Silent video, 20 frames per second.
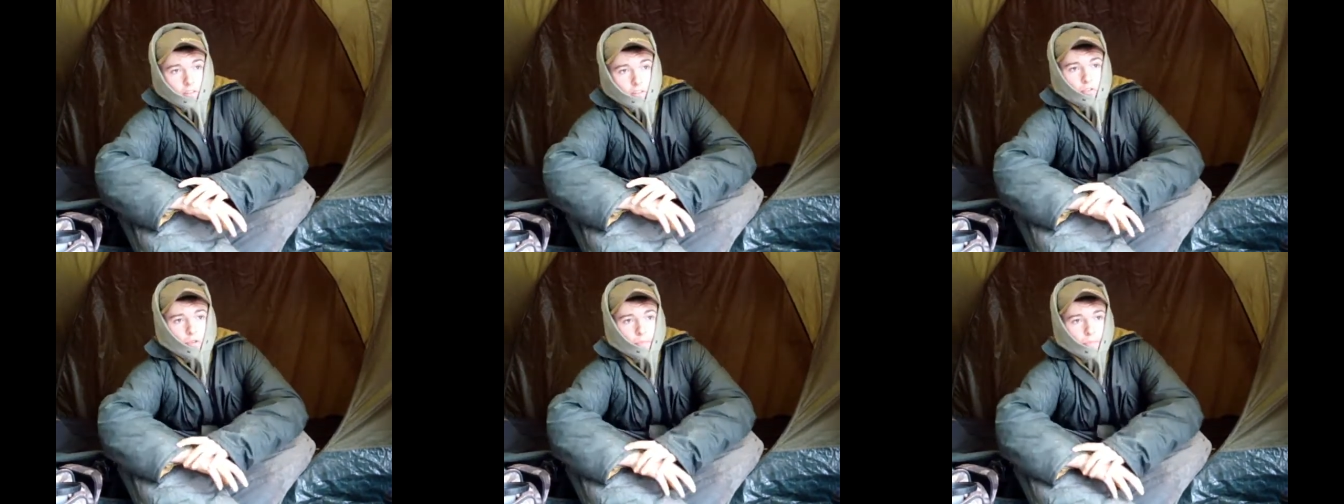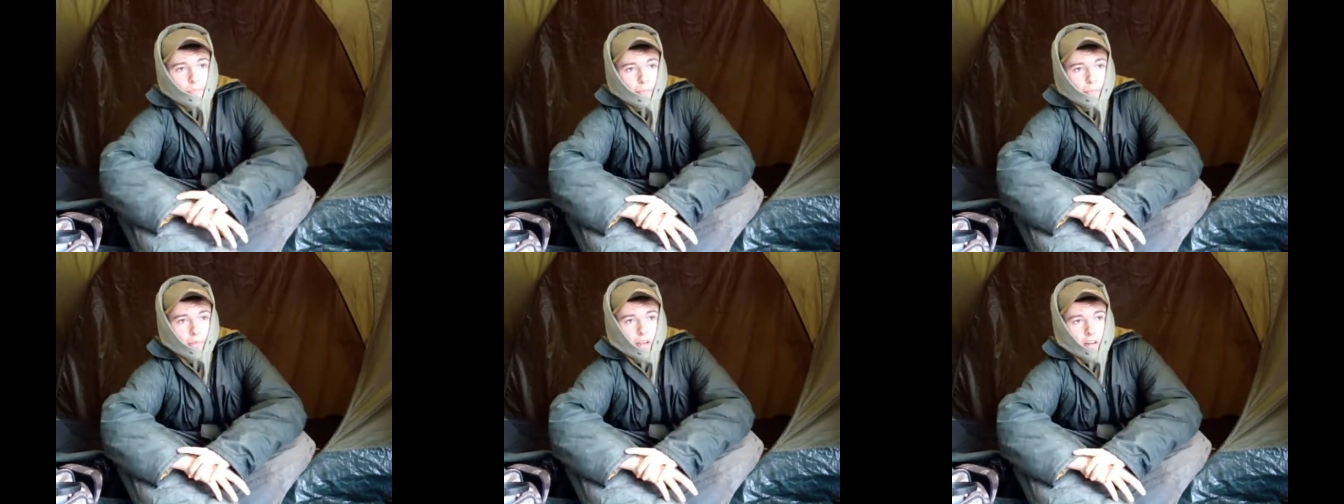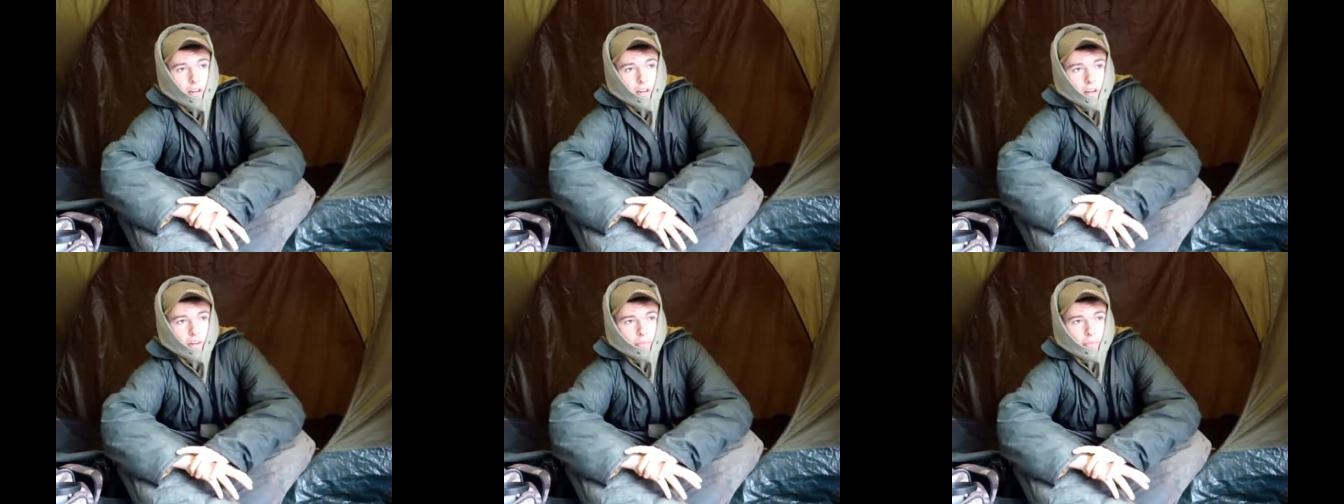Should be
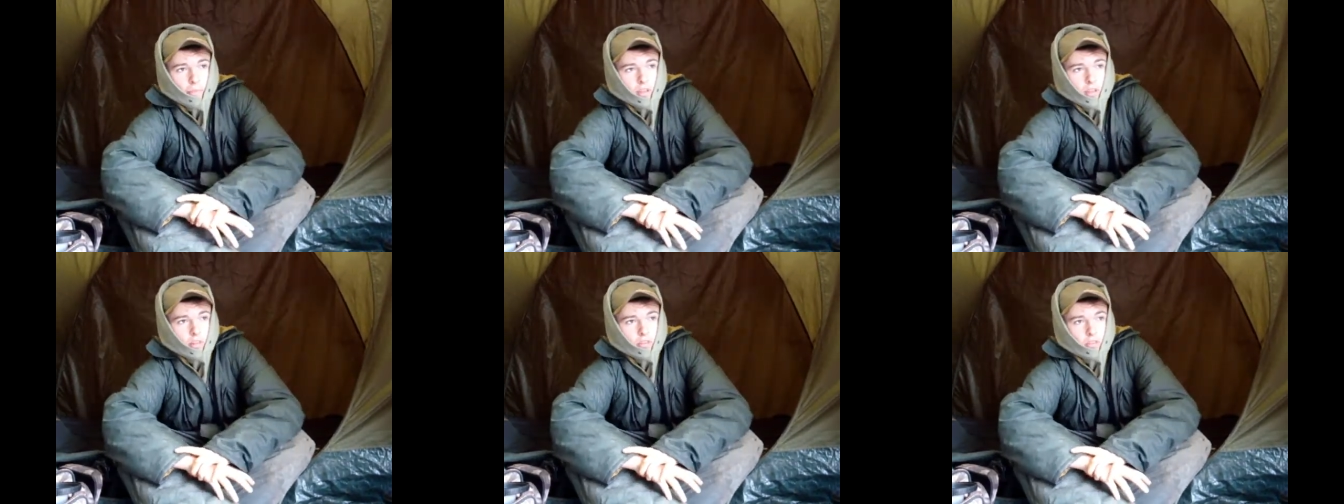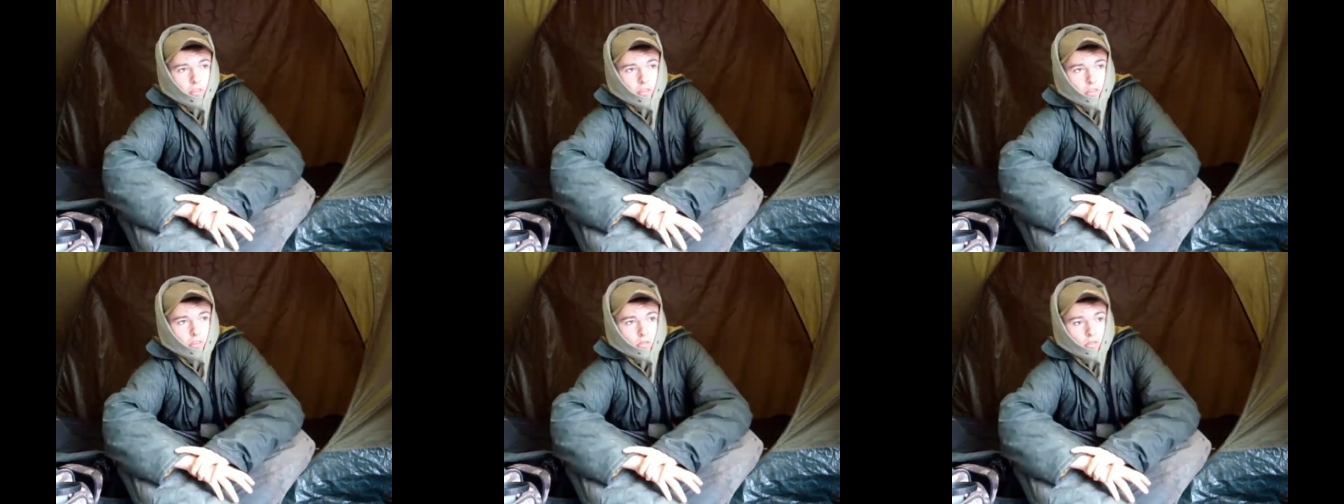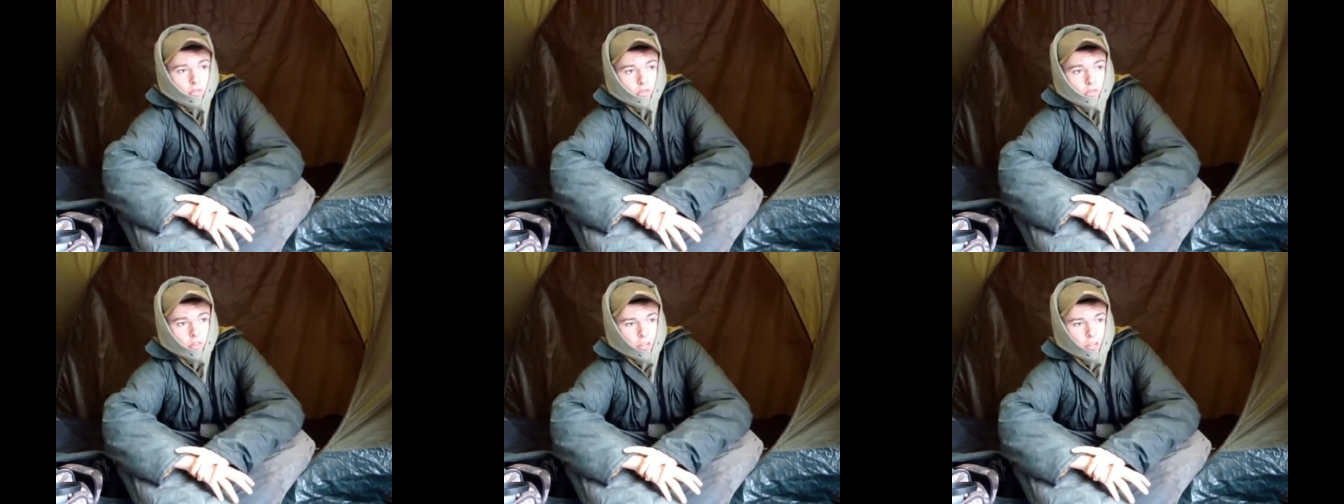picking up again
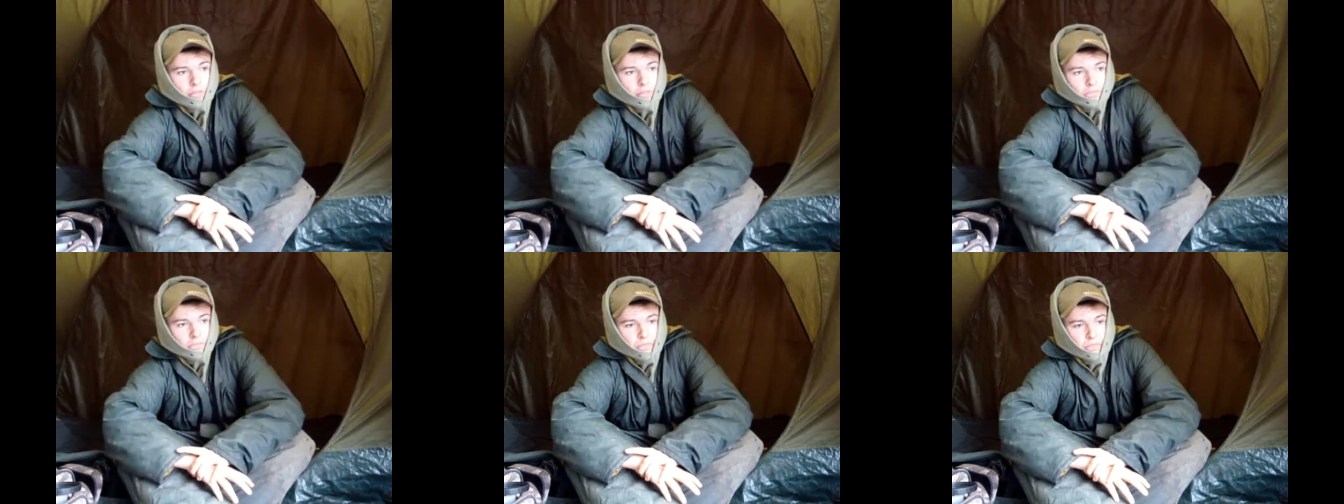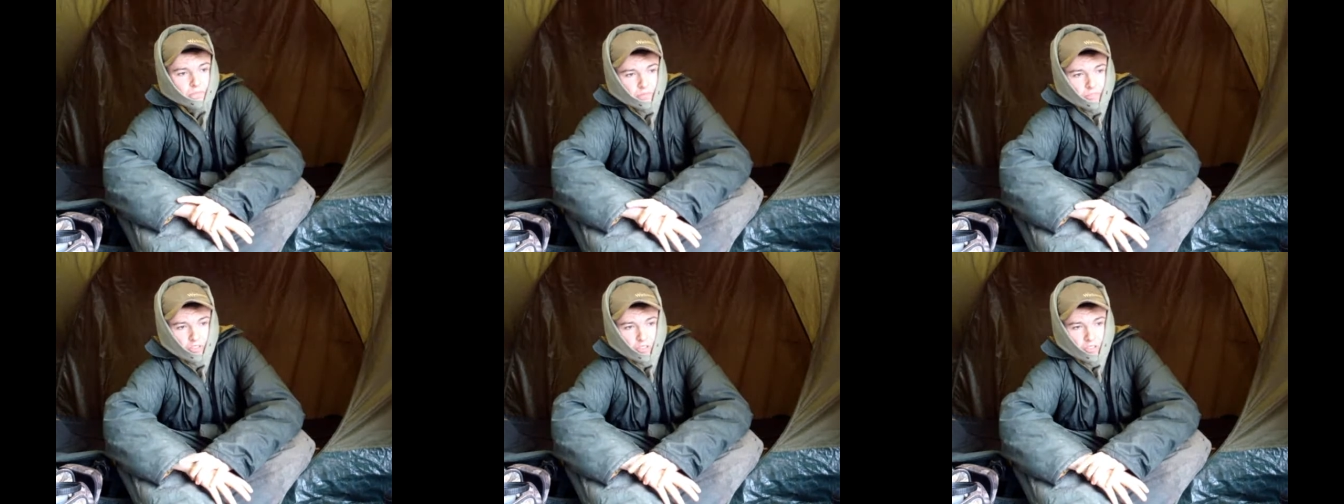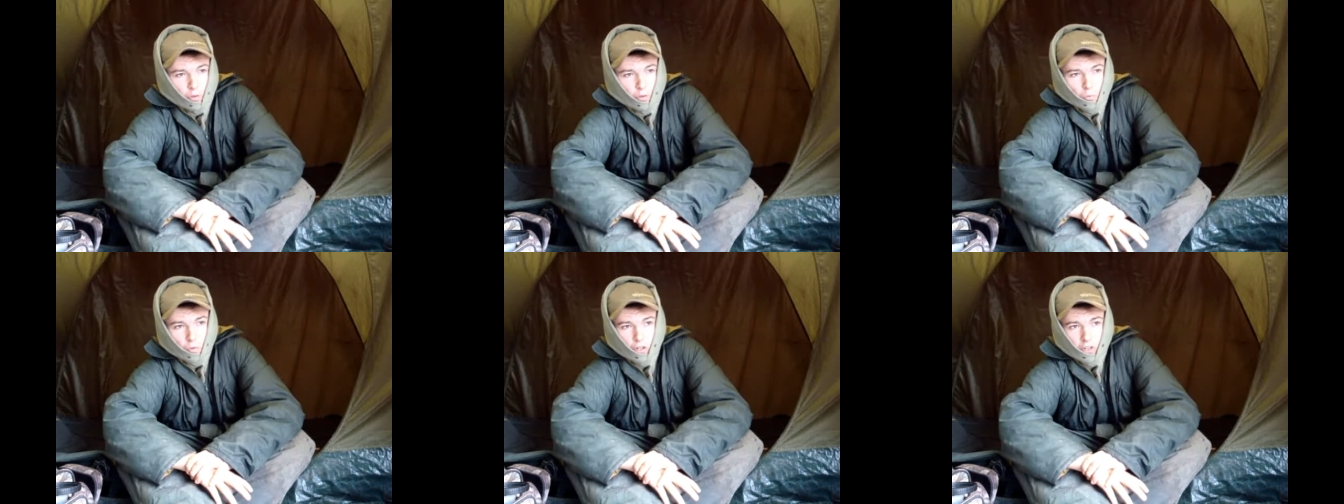soon. It's
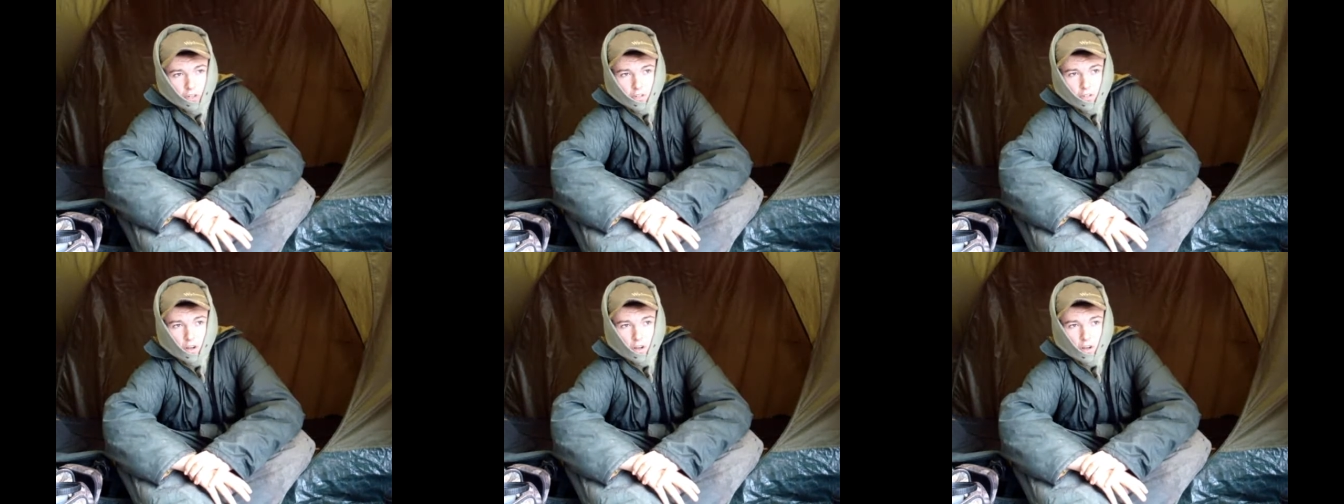gone really